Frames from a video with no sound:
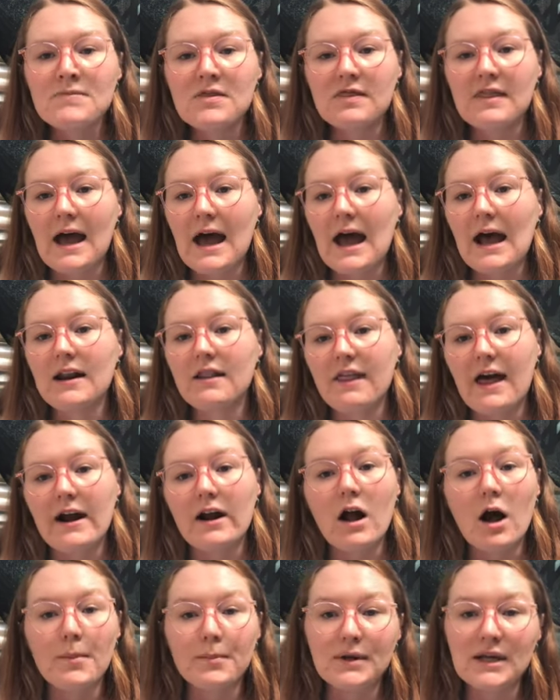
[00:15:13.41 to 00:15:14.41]
that
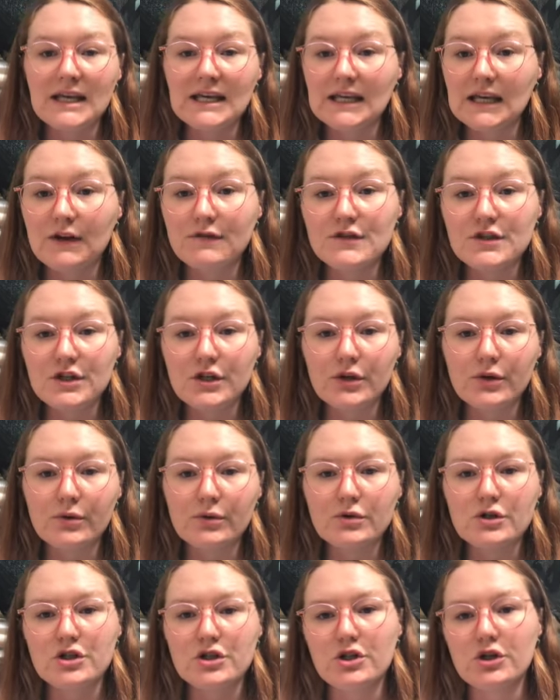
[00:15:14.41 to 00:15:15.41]
company gives
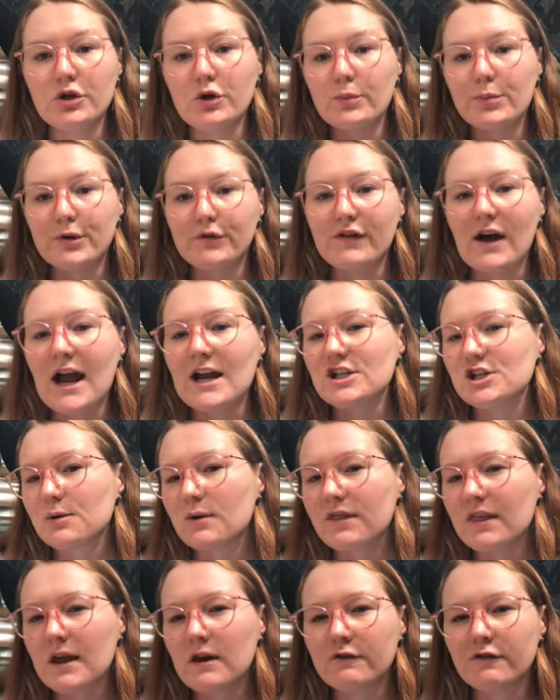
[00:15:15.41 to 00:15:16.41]
you to provide you
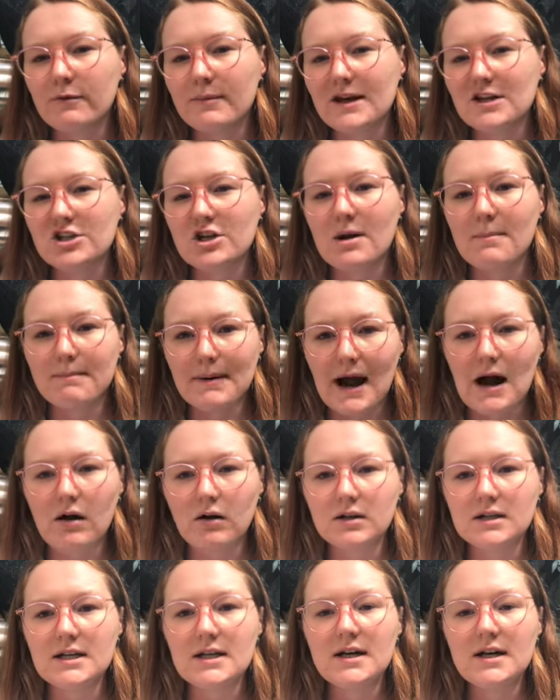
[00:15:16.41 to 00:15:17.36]
with information about